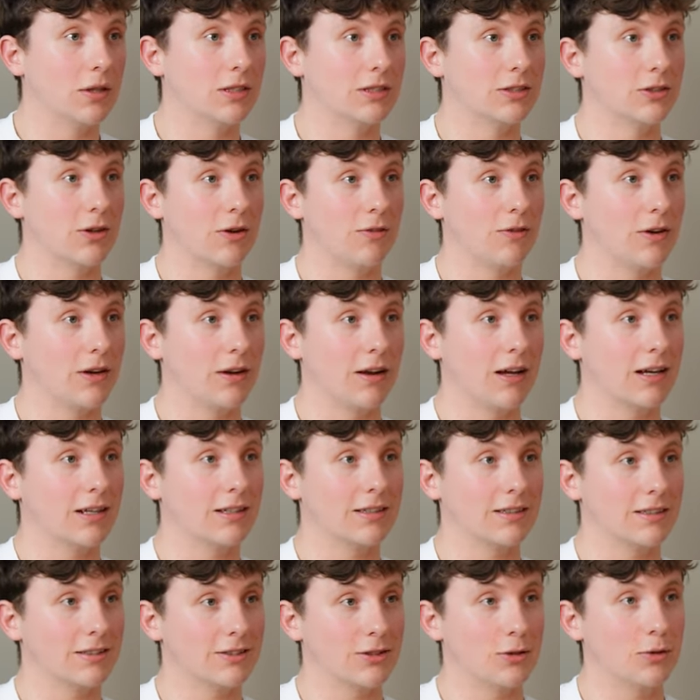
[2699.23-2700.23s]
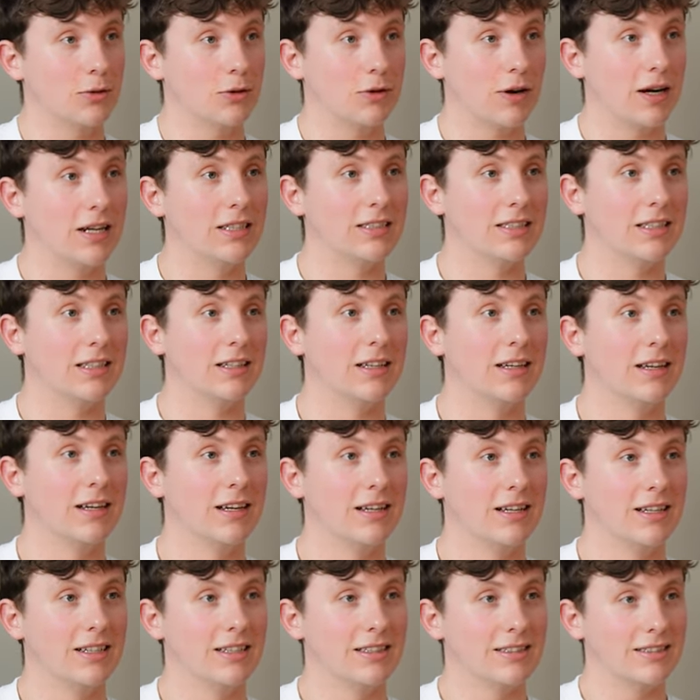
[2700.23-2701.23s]
It's nothing like too crazy.
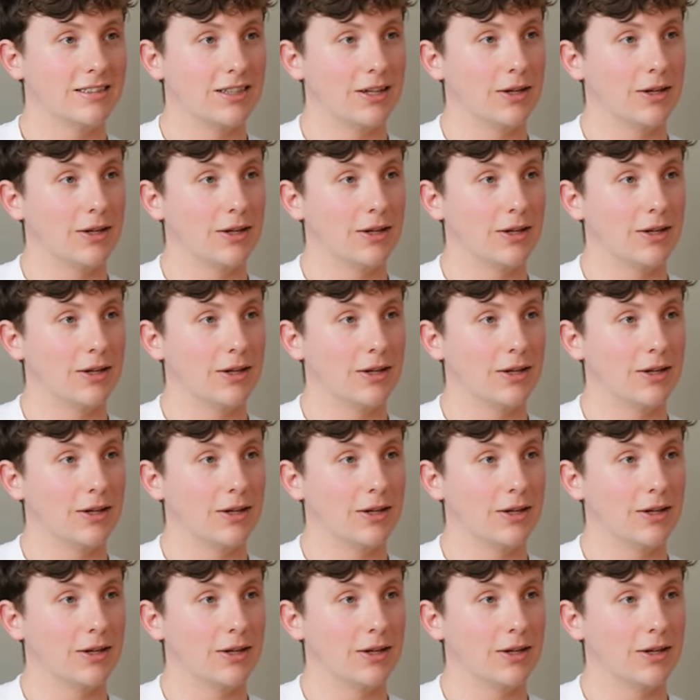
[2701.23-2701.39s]
Crazy.